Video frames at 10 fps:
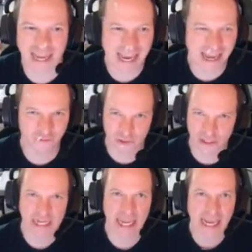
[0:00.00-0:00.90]
It feels
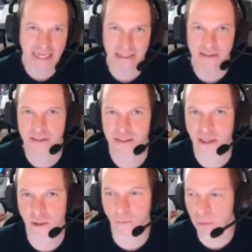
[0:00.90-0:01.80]
like an 80s, you
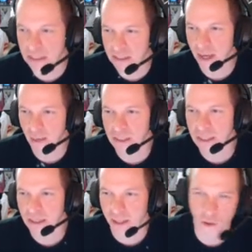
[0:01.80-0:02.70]
know, buddy
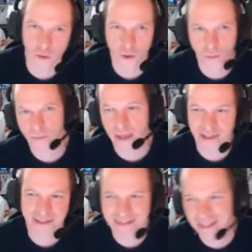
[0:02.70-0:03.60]
comedy. Like, oh, look, we met
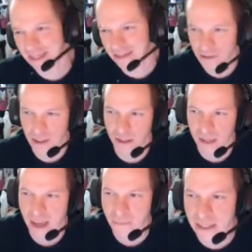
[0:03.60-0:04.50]
ET, and there's a lot of
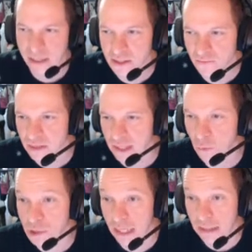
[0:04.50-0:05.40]
comedy kind of stuff like that,
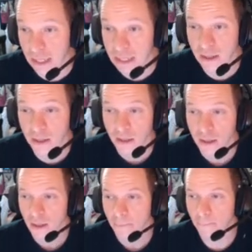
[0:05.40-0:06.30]
which I like,
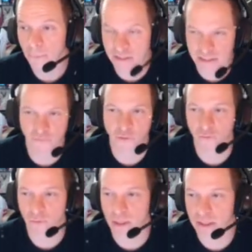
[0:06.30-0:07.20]
but it's not for
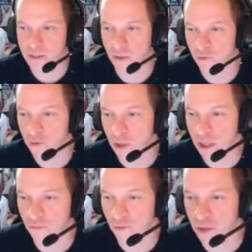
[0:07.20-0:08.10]
everybody. So if you're
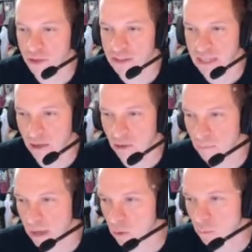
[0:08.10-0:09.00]
looking for the standard
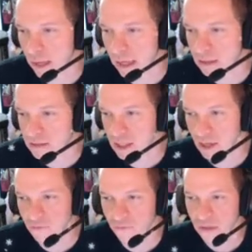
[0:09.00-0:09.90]
Michael Bay
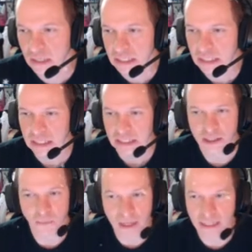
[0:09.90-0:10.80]
stuff,
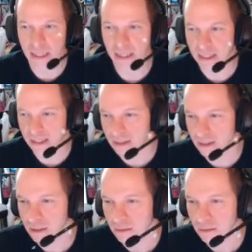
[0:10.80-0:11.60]
you might not like it.